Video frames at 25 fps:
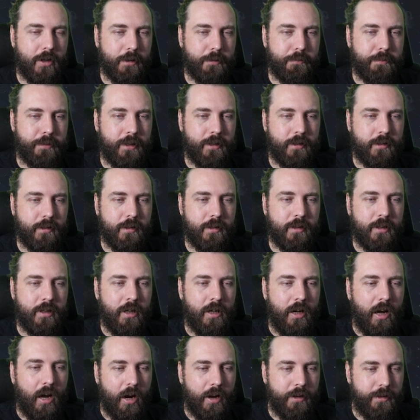opinion.
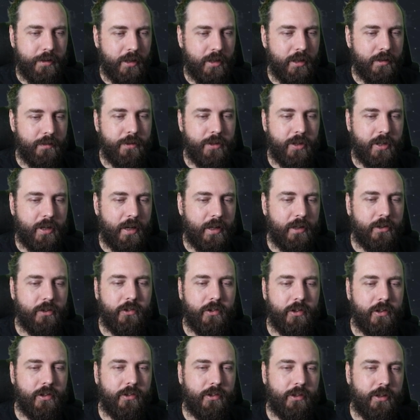I think if the
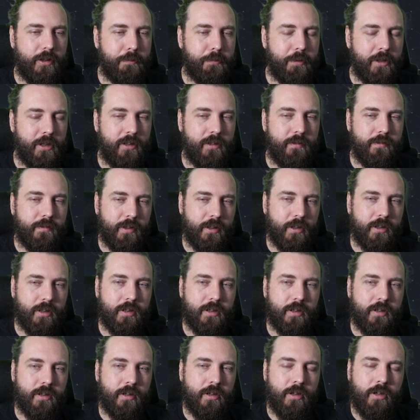
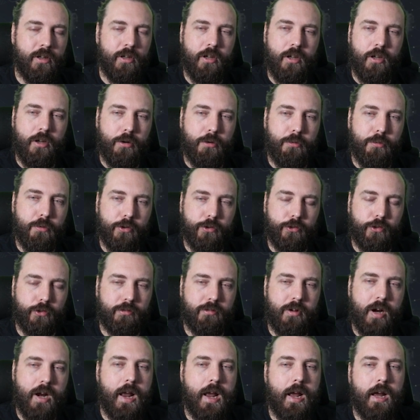KCCPV was
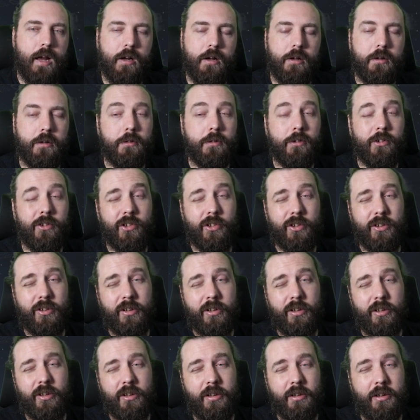around
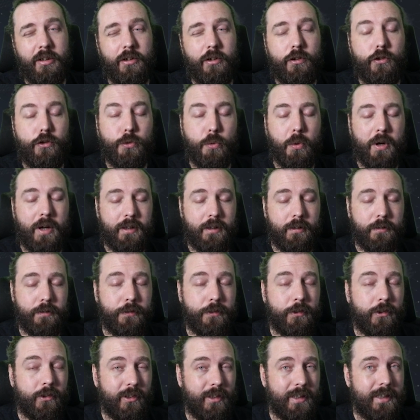12
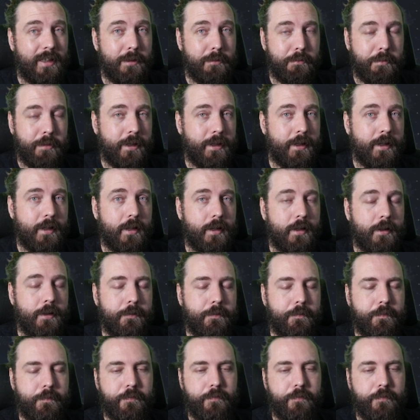CP,